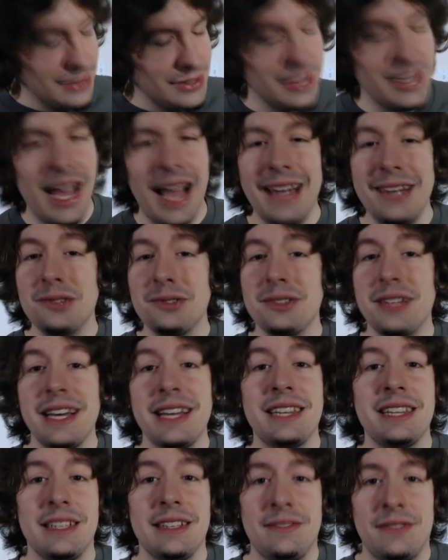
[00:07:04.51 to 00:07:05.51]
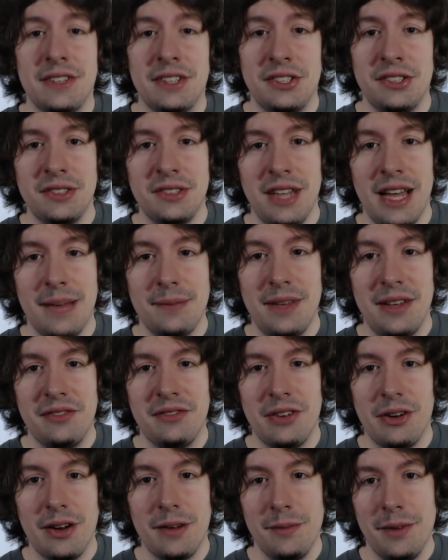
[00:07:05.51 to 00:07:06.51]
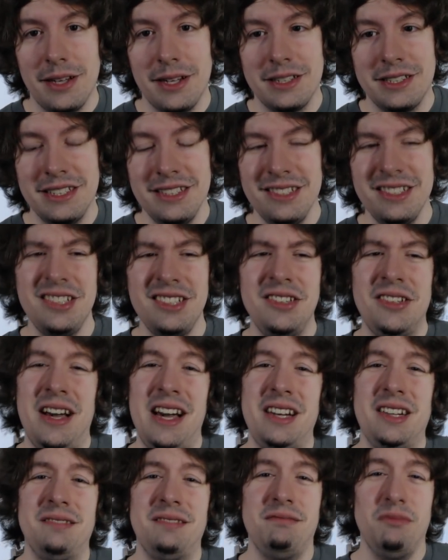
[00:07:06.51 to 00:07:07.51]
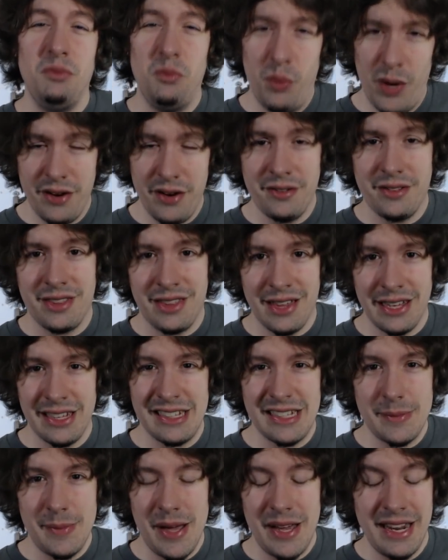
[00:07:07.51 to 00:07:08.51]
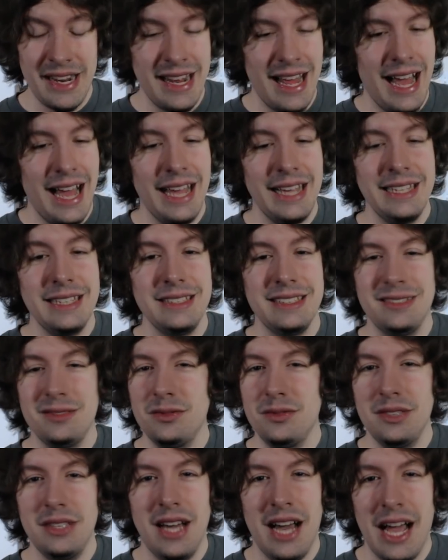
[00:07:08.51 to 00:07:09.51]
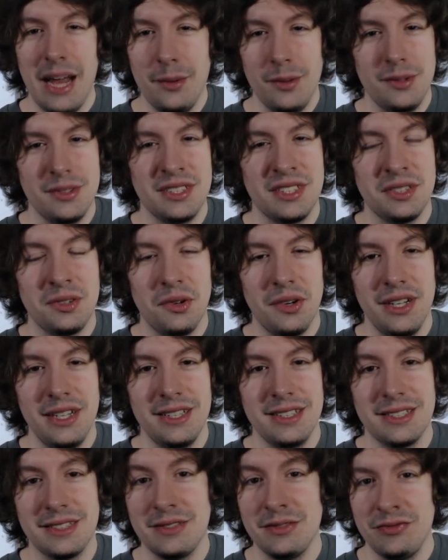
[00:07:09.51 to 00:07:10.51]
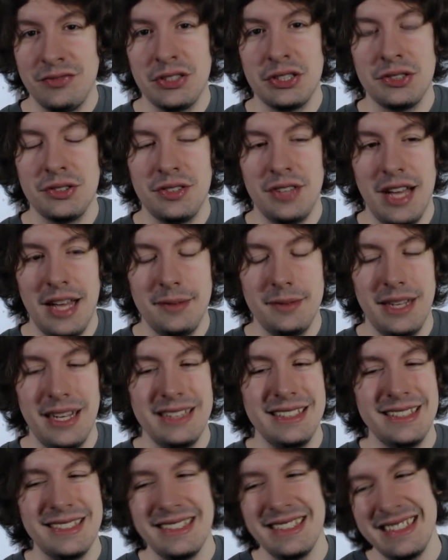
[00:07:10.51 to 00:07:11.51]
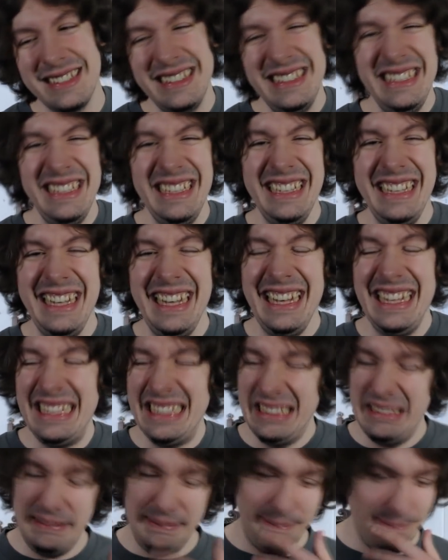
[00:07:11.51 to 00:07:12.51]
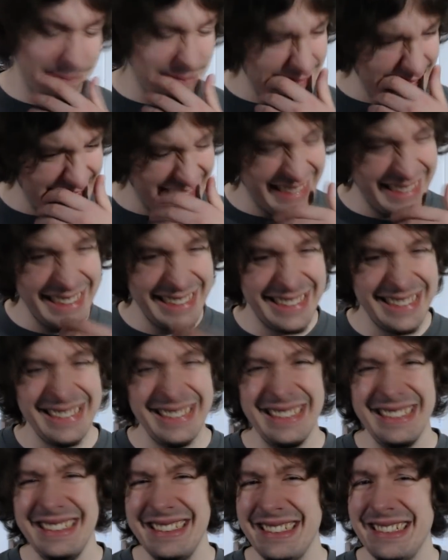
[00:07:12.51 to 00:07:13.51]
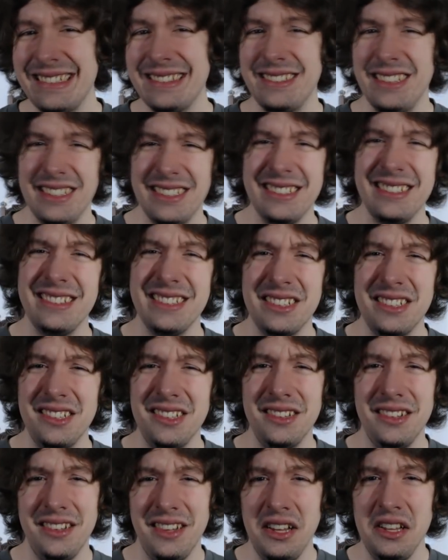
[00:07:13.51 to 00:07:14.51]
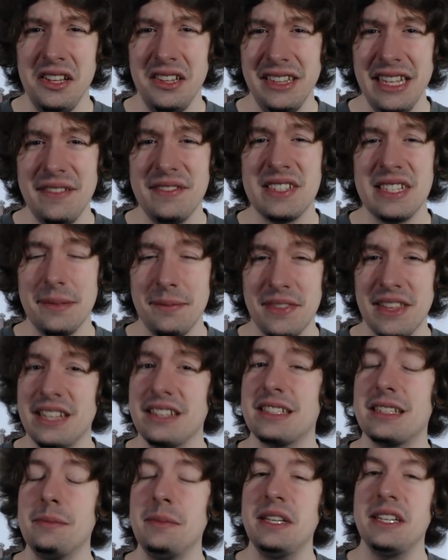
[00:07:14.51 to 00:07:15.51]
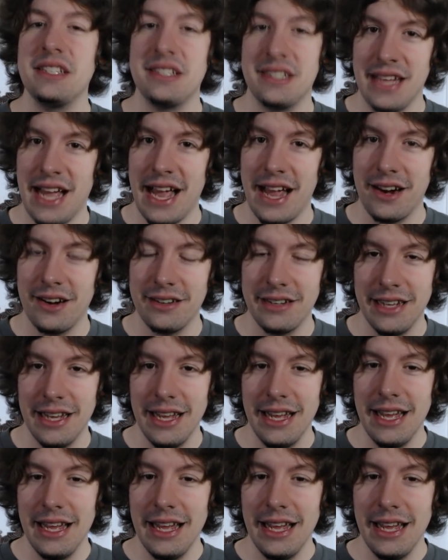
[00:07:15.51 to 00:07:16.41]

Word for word: Look, I don't like the official timeline very much. There's a lot of weird things about it. I Hyrule Historia's official timeline is just, eh, it's, it's a little, it's a little, it leaves some things to be desired.